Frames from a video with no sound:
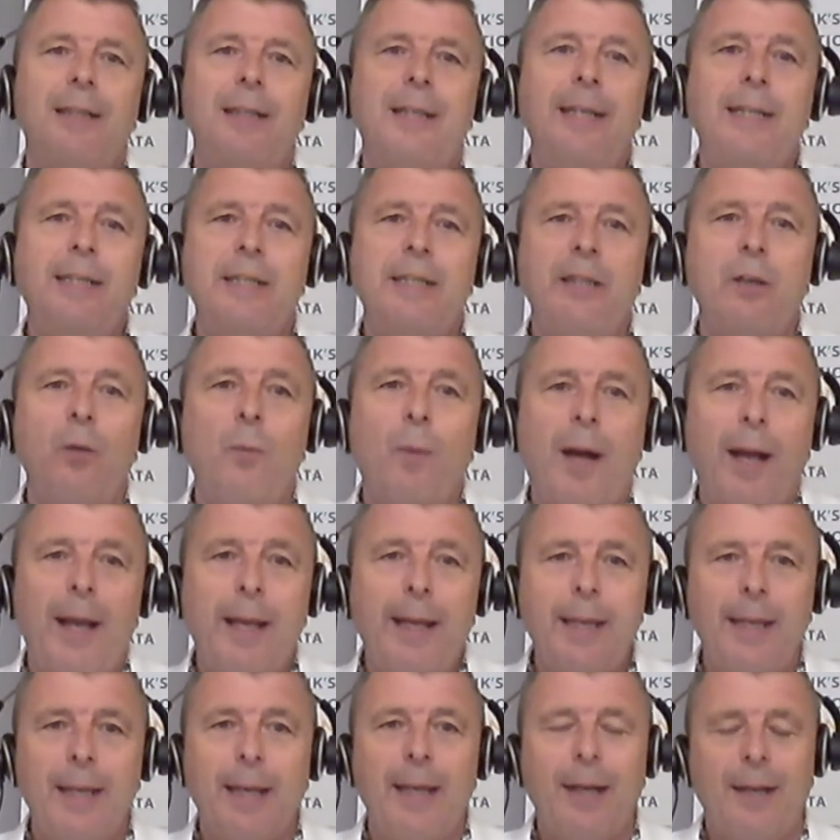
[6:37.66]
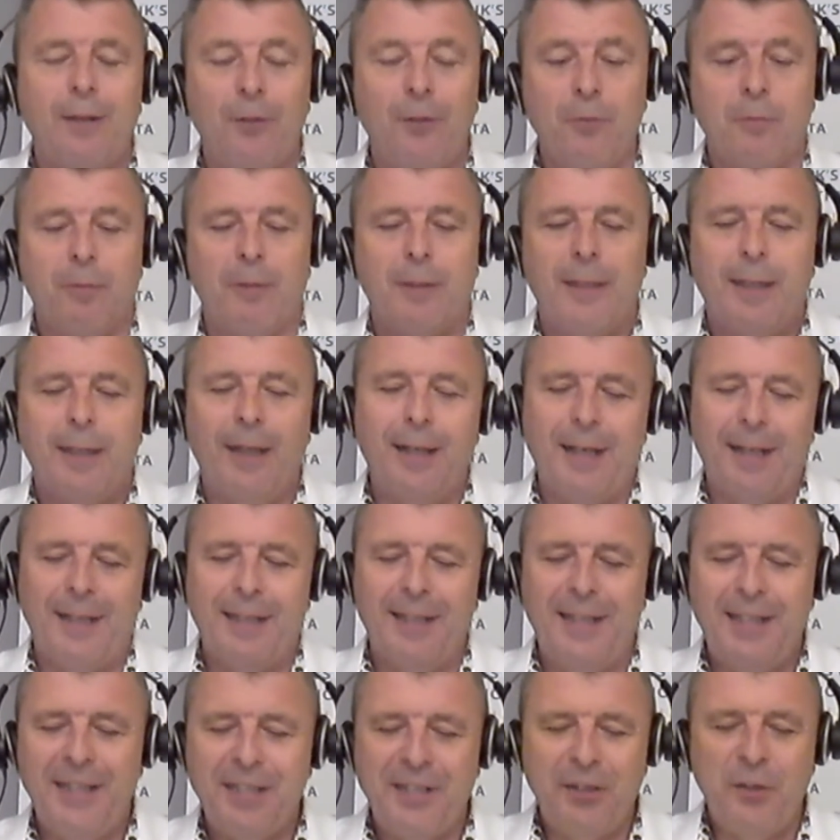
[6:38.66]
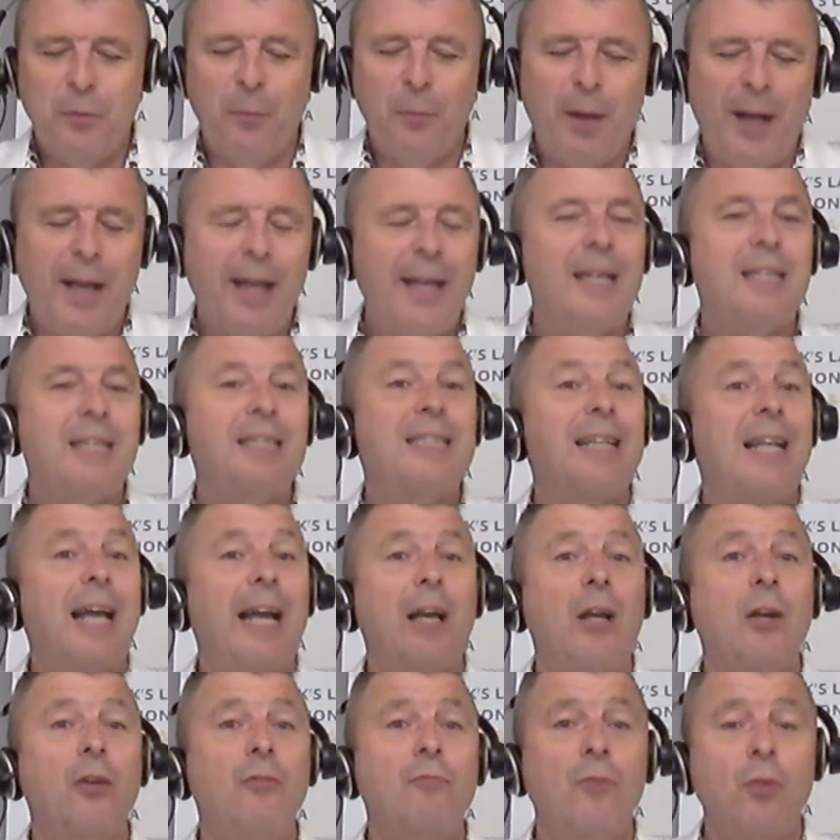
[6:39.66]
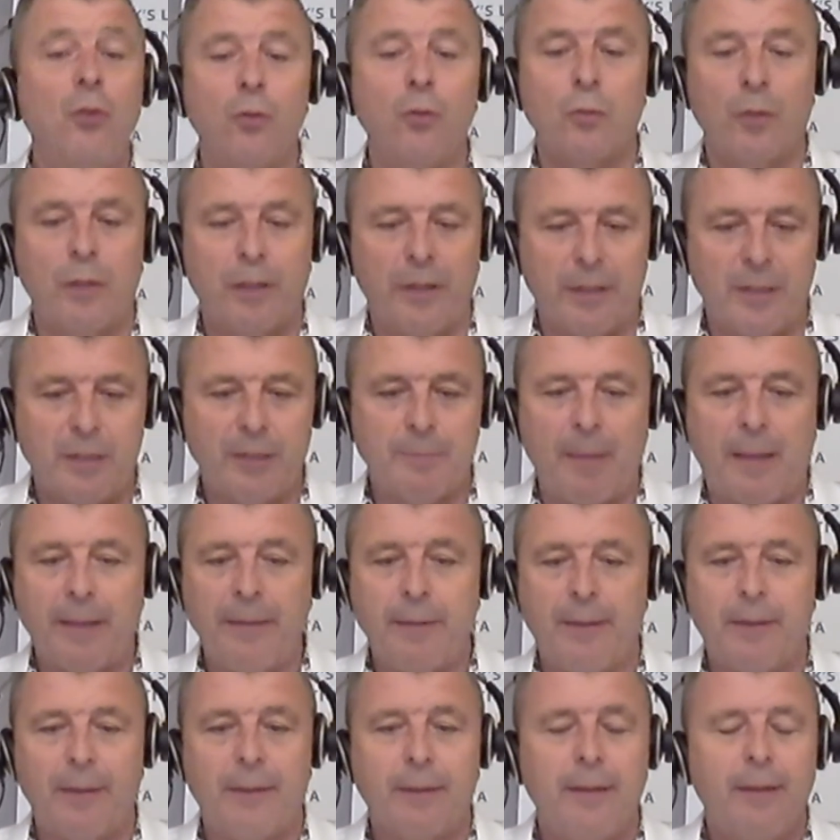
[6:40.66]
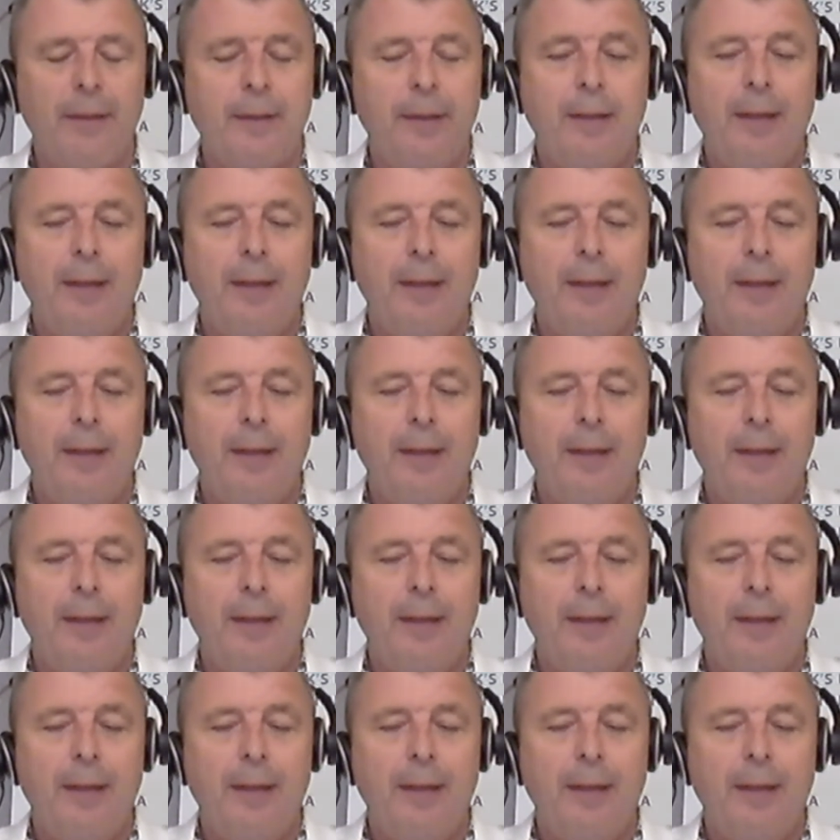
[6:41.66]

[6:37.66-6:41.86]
Leading the way is Lang O'Rourke this month.